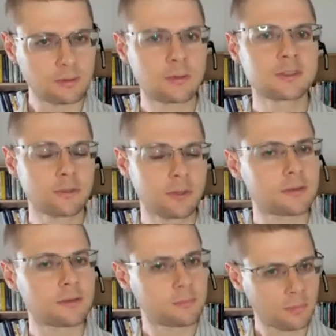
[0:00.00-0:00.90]
so
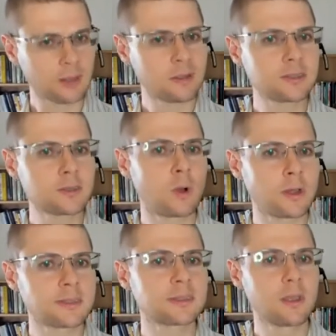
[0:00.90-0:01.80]
that at least
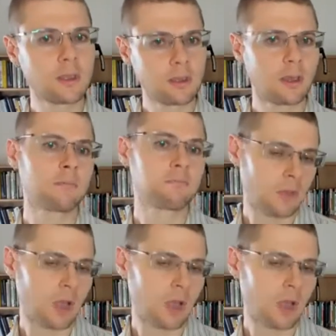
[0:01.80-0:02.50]
once a